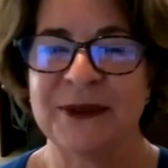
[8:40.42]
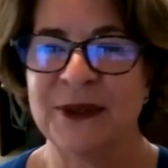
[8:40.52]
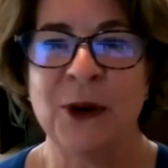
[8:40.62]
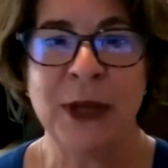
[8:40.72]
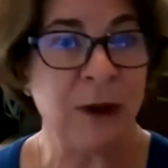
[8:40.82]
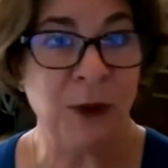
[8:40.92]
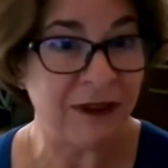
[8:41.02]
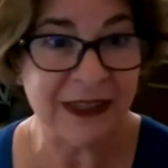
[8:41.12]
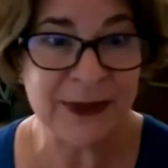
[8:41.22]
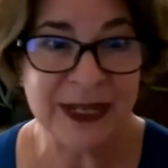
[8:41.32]
okay,
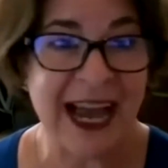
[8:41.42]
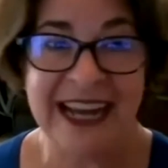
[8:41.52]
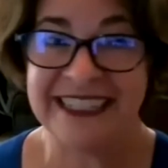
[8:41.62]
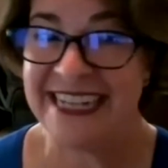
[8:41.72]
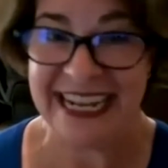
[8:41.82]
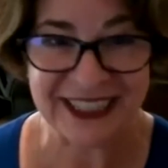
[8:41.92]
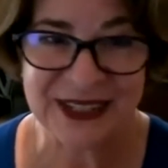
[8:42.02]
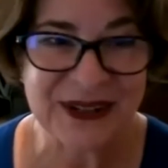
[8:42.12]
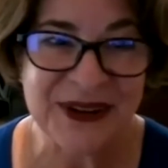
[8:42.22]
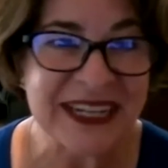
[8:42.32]
well, I just answered
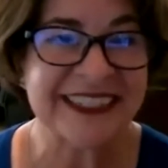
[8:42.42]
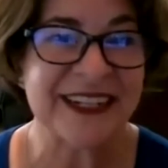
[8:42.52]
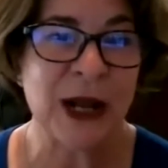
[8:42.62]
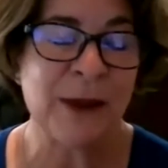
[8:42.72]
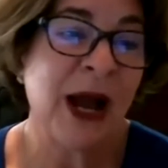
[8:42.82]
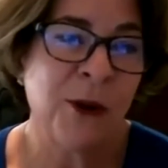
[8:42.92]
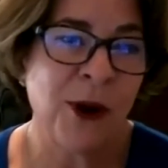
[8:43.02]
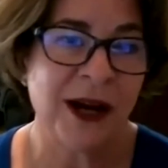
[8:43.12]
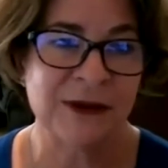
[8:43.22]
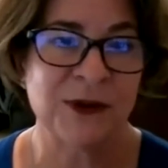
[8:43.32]
the question. I
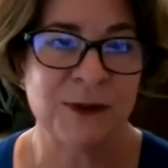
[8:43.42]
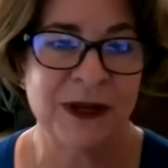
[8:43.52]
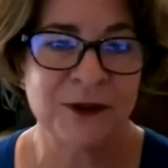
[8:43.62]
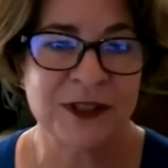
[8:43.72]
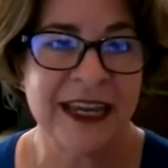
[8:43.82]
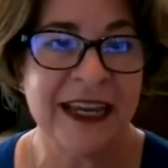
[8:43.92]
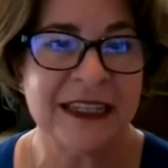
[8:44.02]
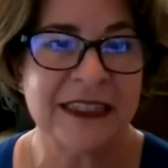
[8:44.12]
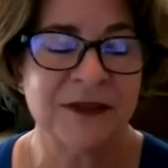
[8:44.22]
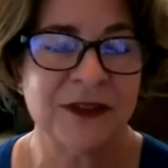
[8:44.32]
walked out with my first
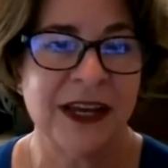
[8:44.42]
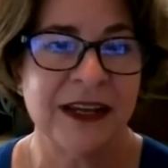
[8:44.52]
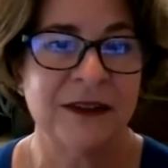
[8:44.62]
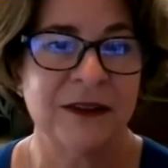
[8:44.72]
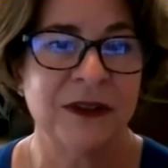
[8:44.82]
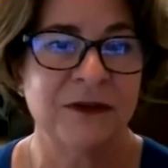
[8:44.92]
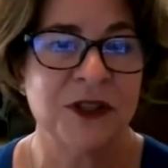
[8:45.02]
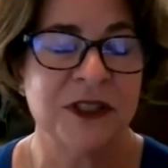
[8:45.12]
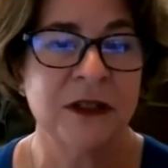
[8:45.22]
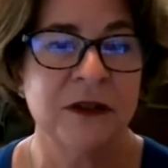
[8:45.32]
case after that
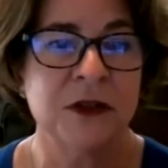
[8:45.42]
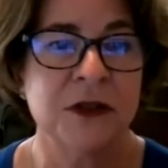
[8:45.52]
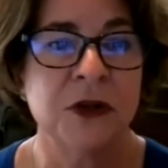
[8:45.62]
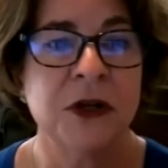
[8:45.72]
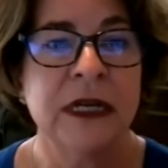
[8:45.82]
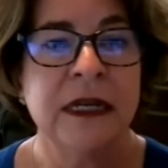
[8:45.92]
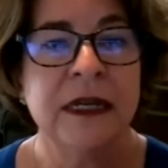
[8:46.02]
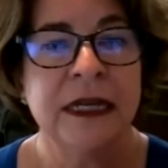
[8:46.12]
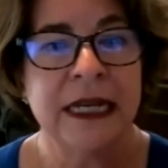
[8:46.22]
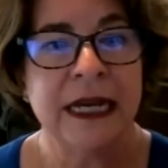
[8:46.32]
first interview. So
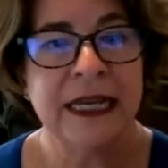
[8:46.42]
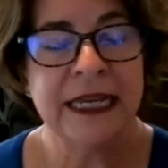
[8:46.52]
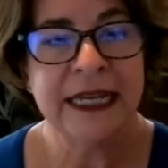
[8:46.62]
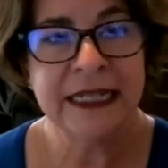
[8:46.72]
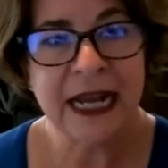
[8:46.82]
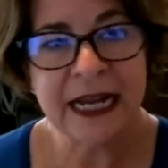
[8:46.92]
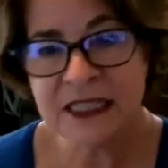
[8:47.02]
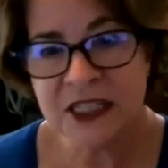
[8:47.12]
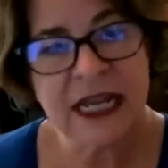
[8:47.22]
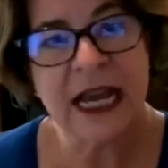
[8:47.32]
I
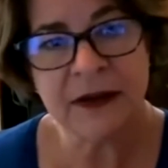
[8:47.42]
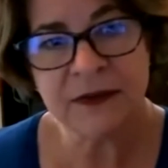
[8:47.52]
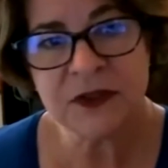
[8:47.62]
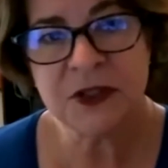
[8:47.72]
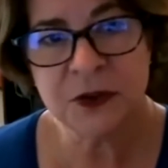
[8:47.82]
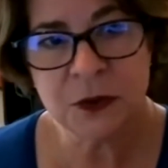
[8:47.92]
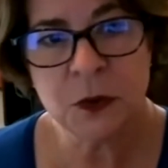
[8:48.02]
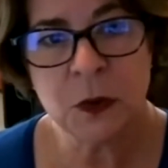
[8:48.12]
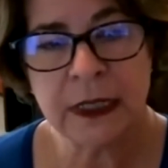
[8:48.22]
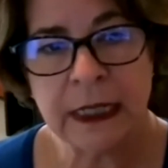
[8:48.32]
just have
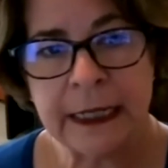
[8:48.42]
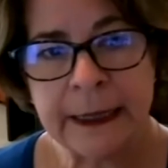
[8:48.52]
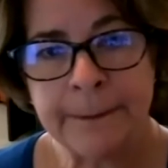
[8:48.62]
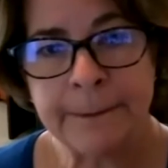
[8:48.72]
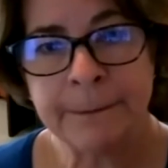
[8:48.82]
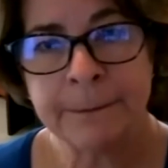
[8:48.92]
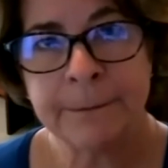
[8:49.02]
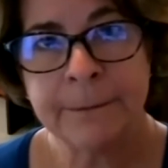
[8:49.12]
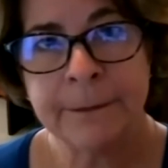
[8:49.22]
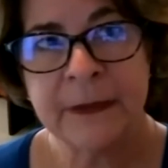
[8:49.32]
to
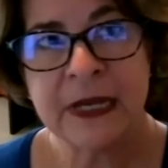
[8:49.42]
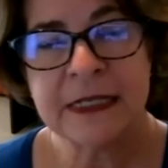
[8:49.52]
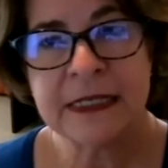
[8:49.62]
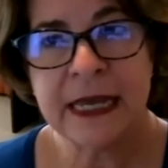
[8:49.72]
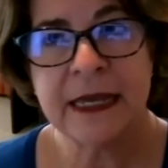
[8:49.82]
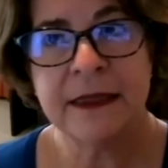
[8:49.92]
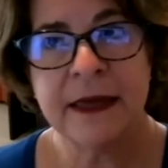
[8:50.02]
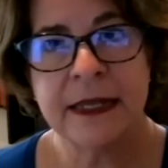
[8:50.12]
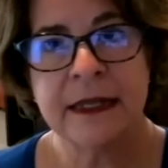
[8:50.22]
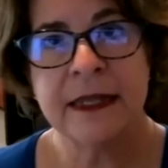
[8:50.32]
say
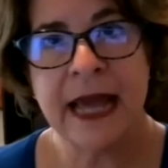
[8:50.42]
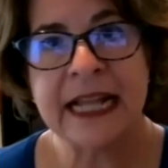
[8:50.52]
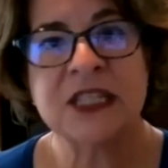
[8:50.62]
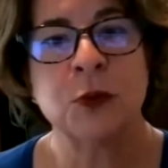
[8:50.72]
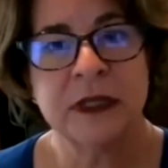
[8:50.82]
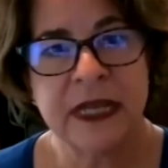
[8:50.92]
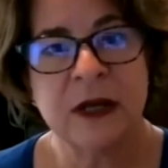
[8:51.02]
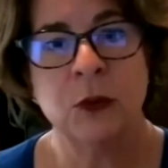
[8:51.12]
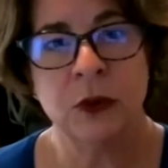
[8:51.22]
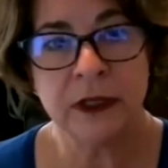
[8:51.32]
that that's what
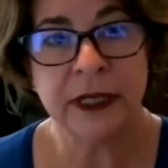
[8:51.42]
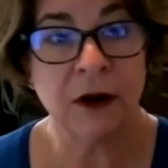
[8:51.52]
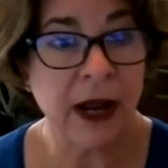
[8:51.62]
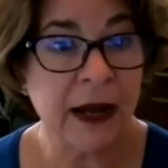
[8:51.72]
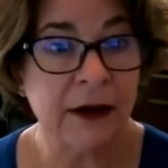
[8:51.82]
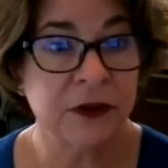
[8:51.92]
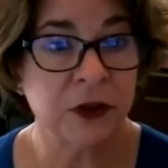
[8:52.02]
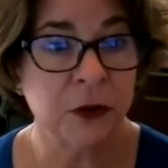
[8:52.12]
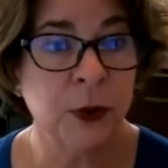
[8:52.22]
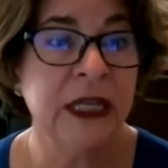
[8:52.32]
they really are
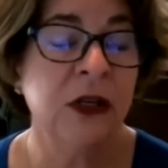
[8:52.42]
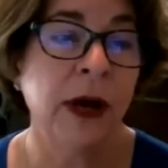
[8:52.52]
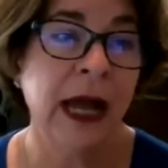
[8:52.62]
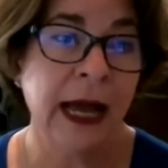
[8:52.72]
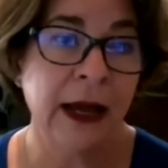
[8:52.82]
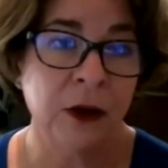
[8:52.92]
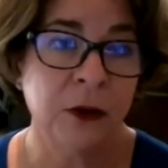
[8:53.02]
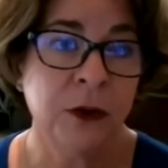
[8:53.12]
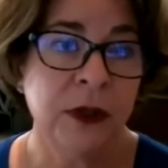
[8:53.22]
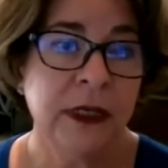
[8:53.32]
after. We know
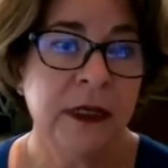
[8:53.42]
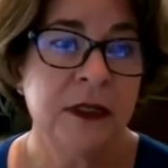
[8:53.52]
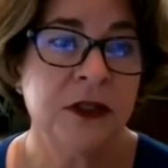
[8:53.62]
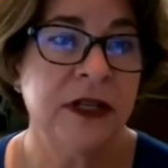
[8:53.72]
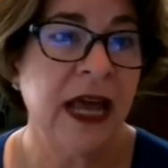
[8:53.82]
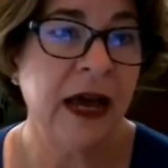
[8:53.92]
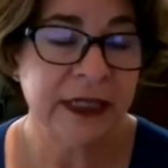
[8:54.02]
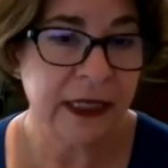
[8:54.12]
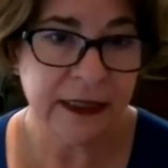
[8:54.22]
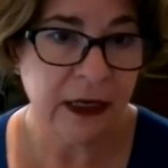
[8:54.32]
how to
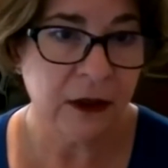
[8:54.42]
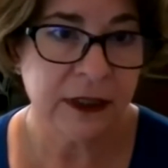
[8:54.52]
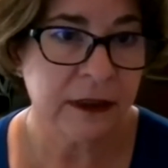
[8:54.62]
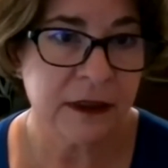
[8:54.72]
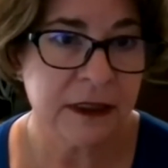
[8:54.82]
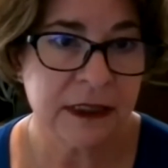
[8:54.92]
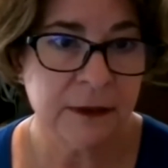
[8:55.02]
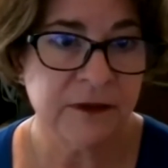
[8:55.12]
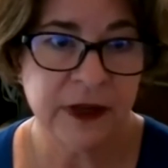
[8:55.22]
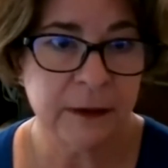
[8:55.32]
navigate the healthcare
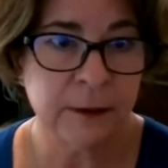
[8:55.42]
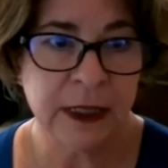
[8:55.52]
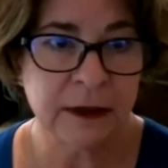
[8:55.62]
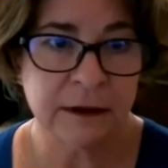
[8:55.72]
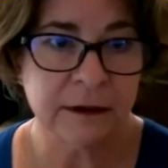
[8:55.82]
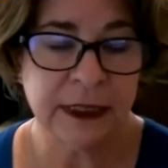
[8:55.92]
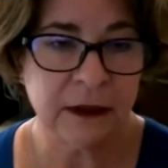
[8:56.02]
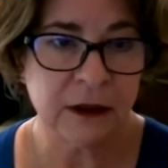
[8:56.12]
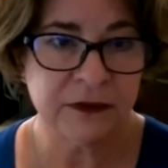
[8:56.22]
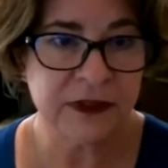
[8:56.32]
system better than
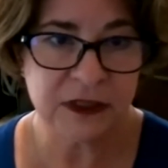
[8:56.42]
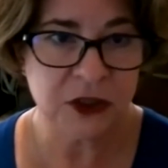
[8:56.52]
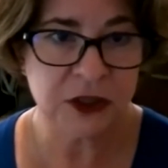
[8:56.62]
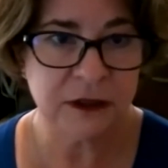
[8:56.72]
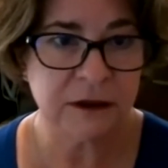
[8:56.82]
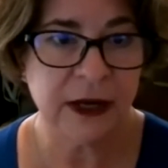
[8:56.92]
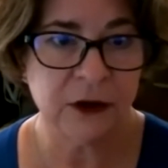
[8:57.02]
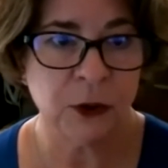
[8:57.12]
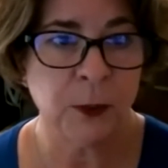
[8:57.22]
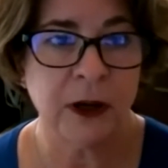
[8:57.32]
our physician
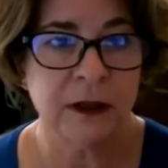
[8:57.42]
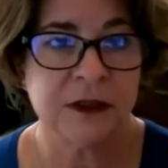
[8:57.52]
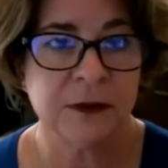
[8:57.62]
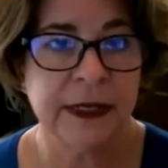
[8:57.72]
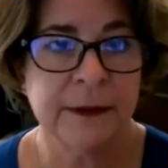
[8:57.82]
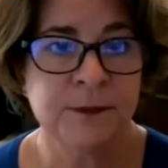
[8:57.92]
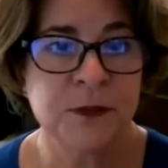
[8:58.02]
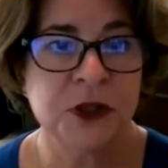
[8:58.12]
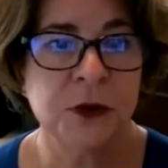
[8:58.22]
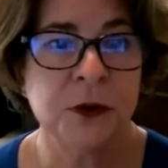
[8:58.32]
counterparts, right?
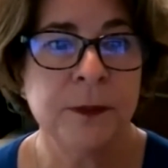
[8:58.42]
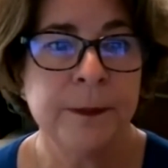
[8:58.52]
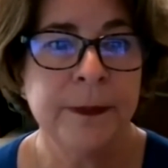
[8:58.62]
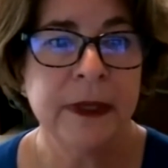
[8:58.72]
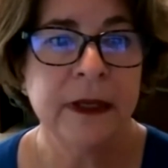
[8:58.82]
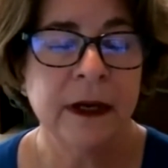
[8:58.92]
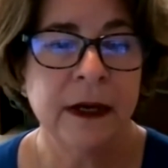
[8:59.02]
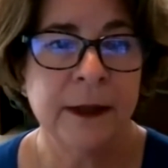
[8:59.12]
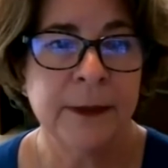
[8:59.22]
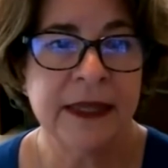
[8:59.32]
So
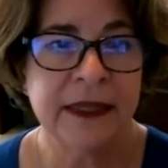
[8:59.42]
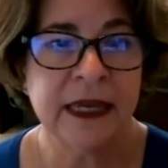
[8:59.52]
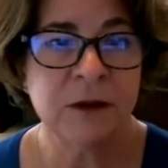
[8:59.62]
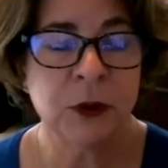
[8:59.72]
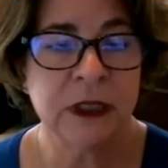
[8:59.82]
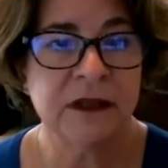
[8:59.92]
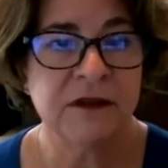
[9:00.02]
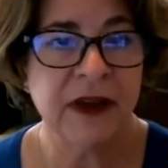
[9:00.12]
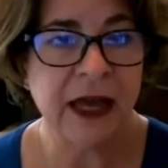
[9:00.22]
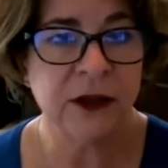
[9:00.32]
I think they really
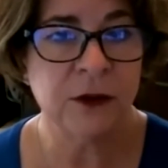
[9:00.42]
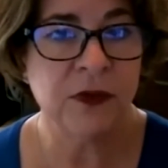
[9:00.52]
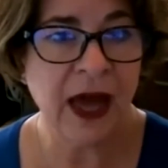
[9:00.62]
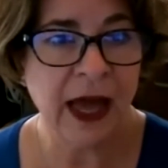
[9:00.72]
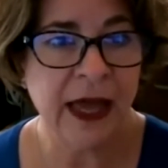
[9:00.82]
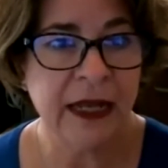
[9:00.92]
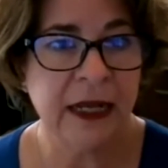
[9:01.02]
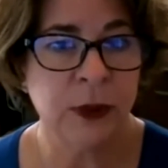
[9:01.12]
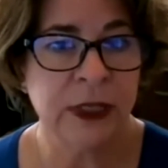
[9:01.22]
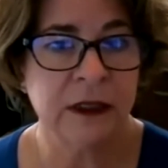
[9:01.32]
value that,
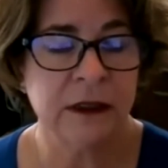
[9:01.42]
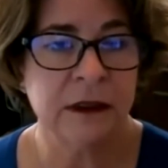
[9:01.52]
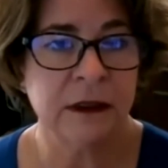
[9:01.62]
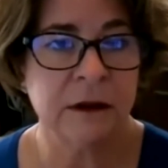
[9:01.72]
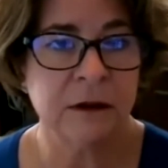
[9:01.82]
and we can